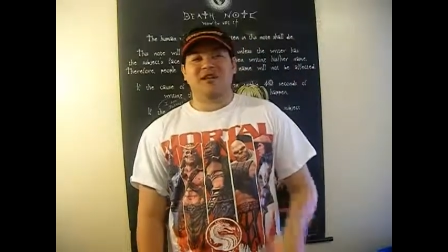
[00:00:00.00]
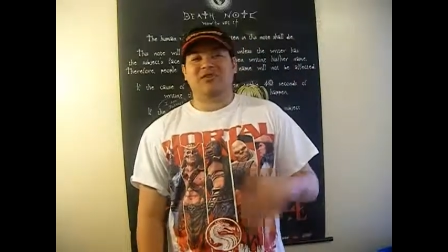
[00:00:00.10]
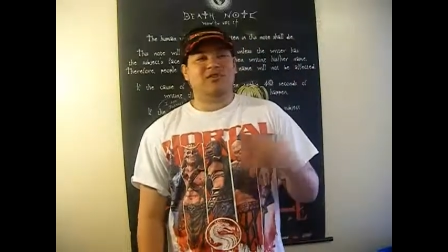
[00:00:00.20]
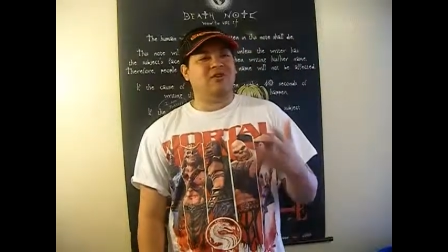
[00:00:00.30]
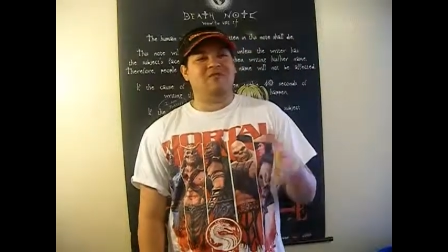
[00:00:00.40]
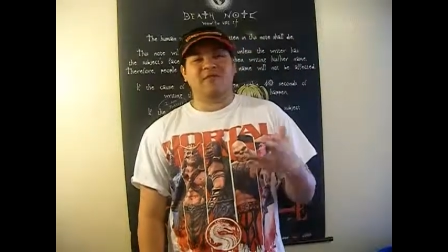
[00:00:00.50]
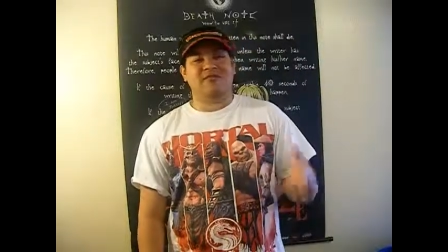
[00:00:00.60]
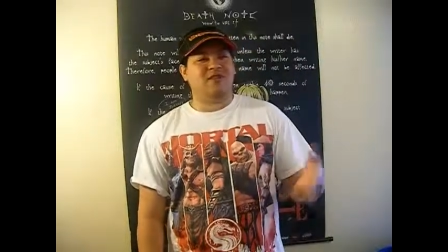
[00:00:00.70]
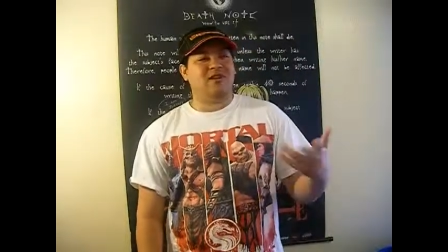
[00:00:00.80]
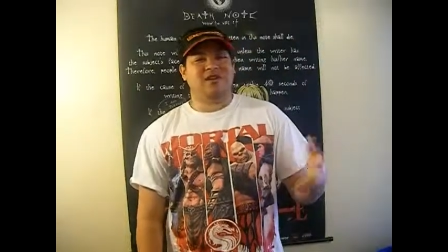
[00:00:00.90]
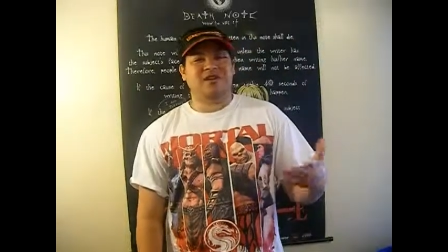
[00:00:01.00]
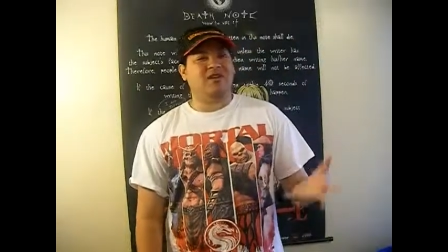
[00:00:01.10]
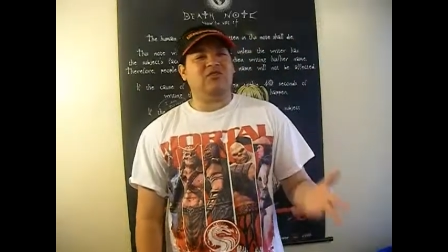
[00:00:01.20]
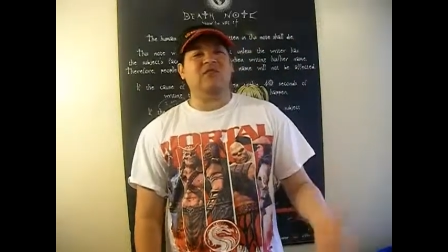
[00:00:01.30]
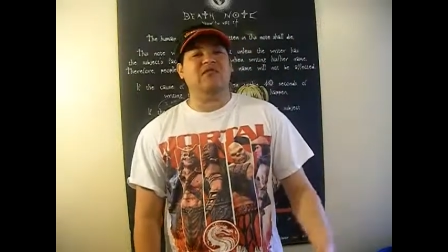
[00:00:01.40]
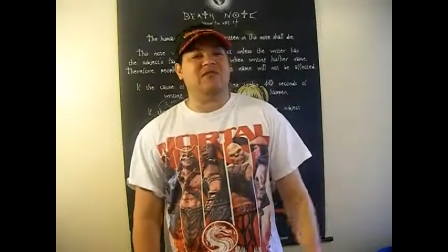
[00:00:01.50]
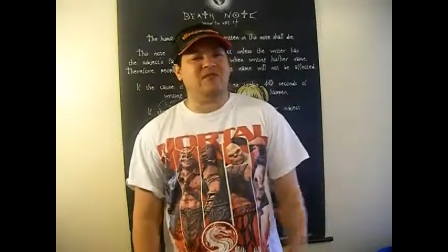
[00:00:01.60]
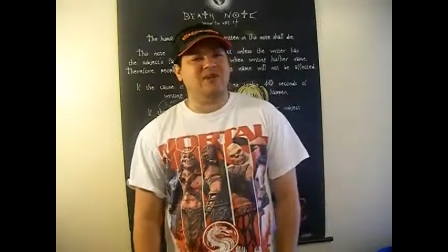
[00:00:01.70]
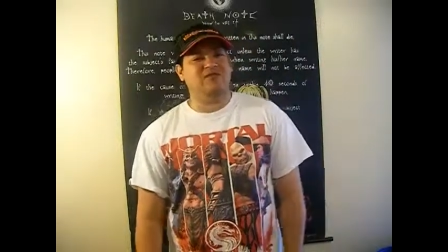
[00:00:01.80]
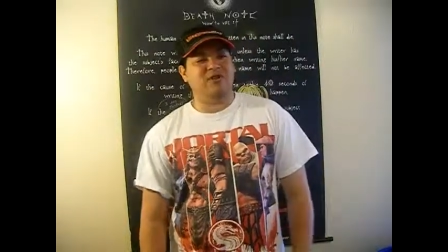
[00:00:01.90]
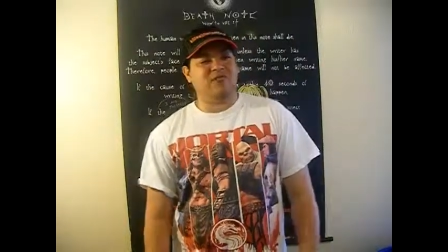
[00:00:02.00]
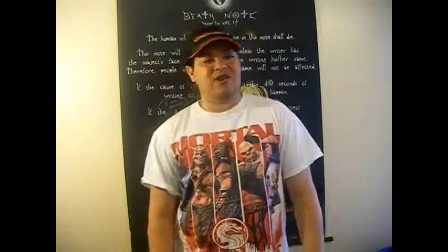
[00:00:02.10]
it's still very, it's still very different.